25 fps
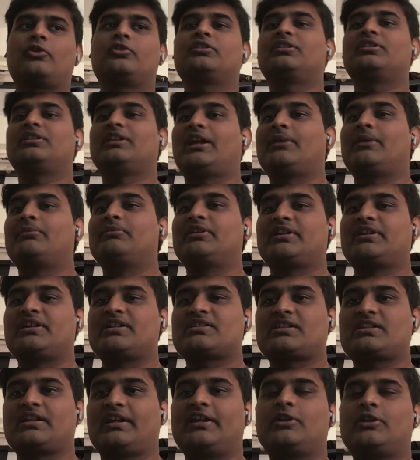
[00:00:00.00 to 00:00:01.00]
And on the
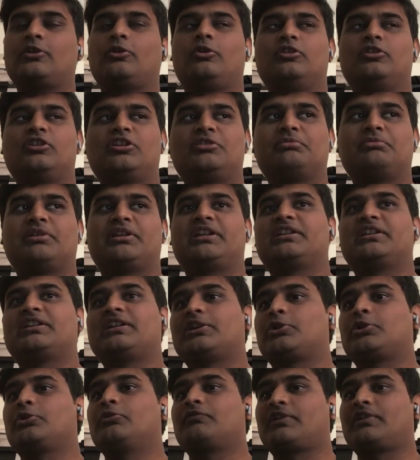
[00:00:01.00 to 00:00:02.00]
liability side, all the money
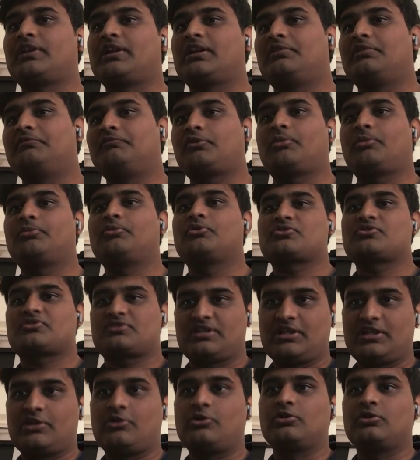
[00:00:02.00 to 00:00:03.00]
that you've taken from your
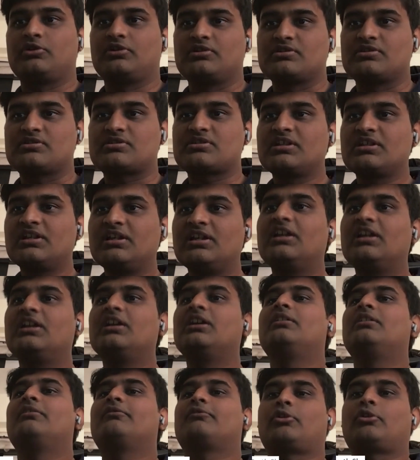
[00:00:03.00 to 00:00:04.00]
stakeholders,
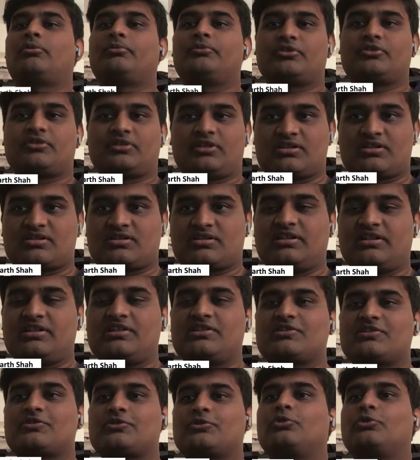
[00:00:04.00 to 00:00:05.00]
from your
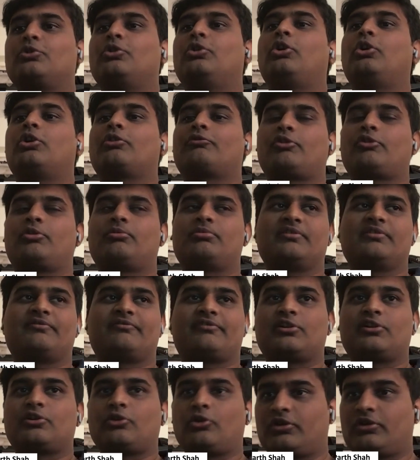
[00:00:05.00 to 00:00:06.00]
trustees, or from
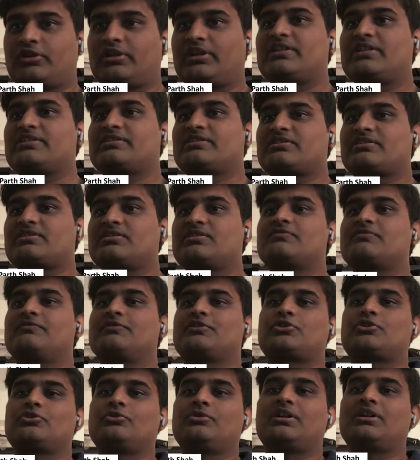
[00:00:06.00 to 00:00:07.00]
different organizations
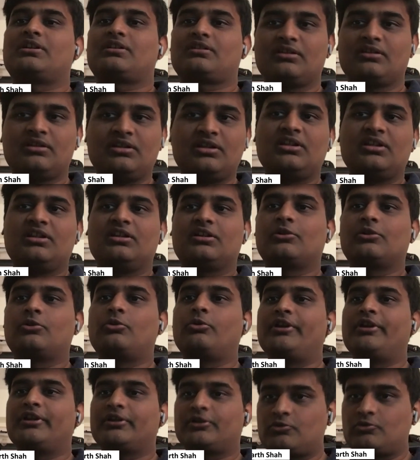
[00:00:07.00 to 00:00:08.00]
which you are
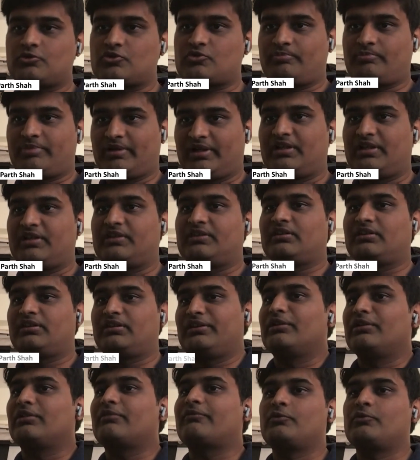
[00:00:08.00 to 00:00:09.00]
going to spend in
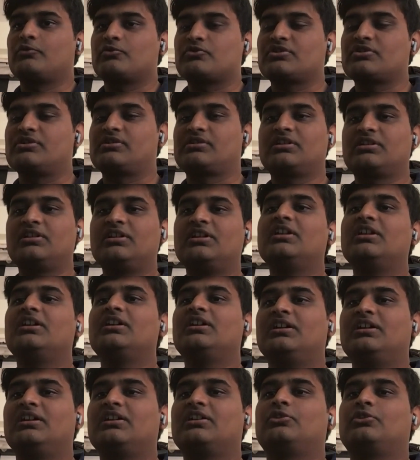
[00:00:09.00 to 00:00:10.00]
the near future,
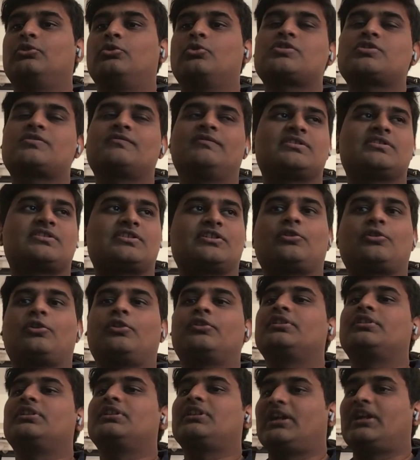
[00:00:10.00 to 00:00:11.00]
those will sit
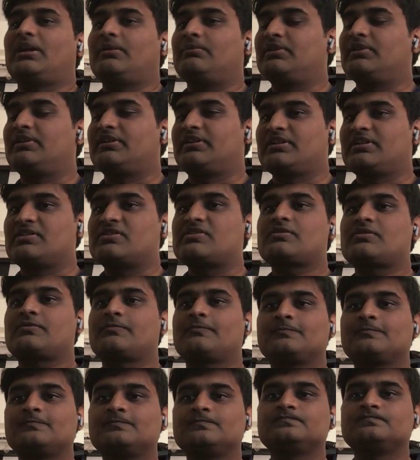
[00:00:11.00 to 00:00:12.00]
on the liabilities.
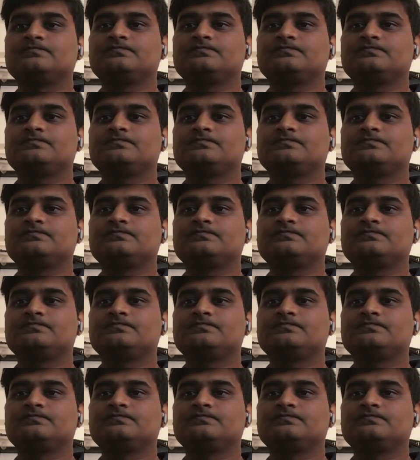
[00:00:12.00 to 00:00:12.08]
